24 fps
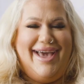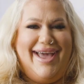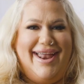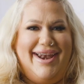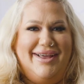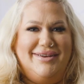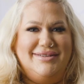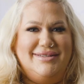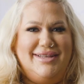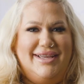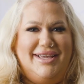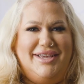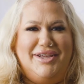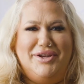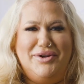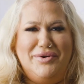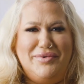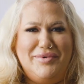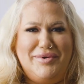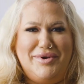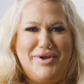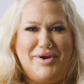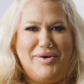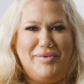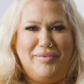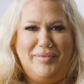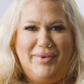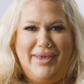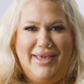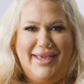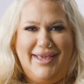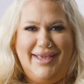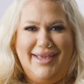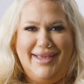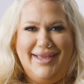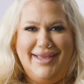And I was like, you don't know
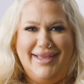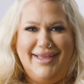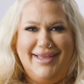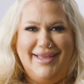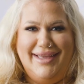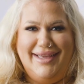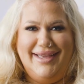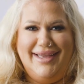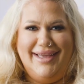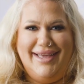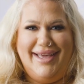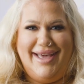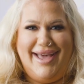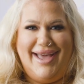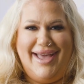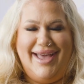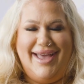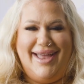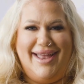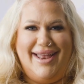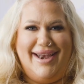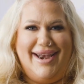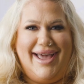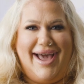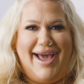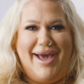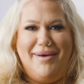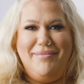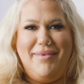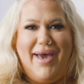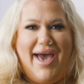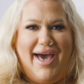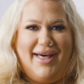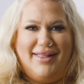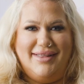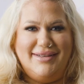me? And
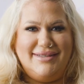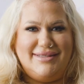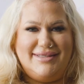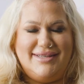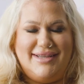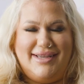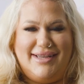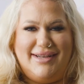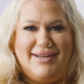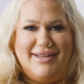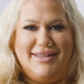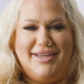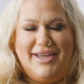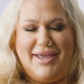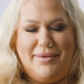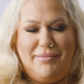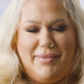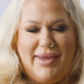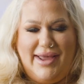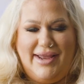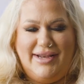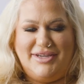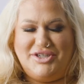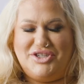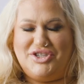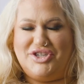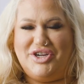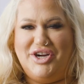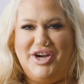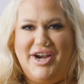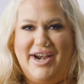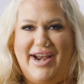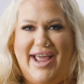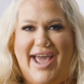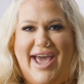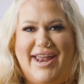I'm Allison. Look at my
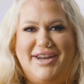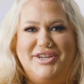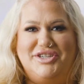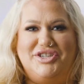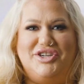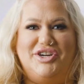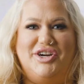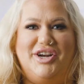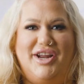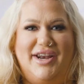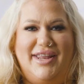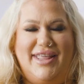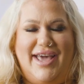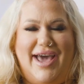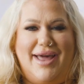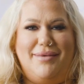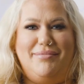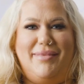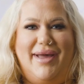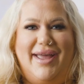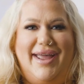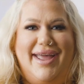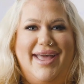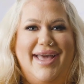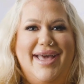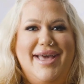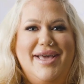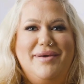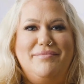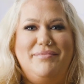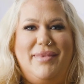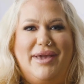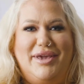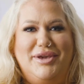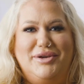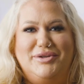shirt. And I had a shirt on that had my
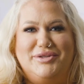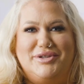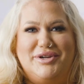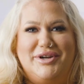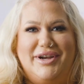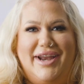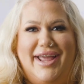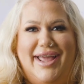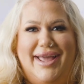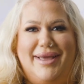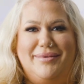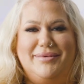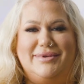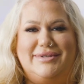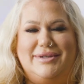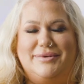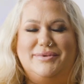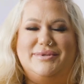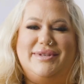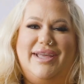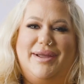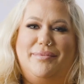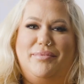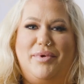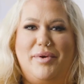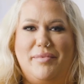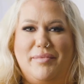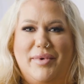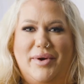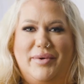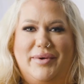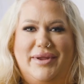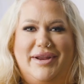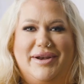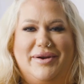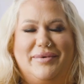username because I was like
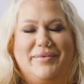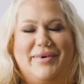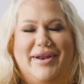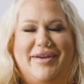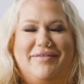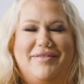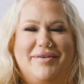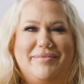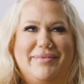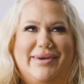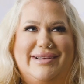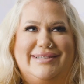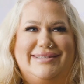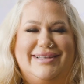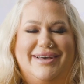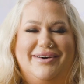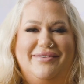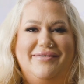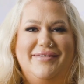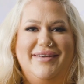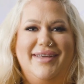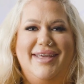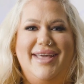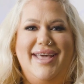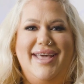promoting or whatever myself.